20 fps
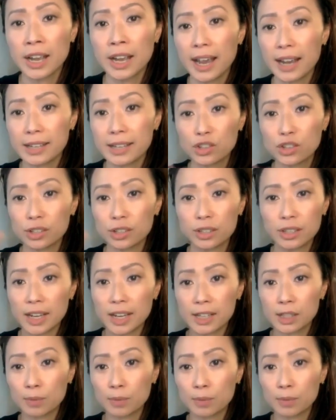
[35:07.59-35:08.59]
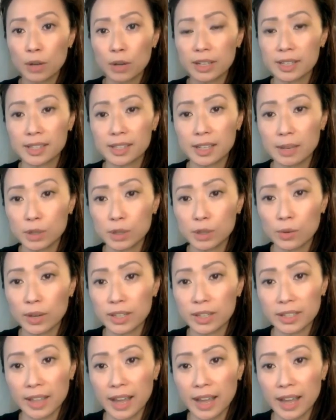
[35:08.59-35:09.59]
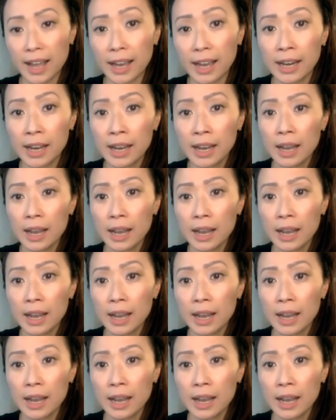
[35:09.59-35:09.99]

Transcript: has just exploded subsequent to that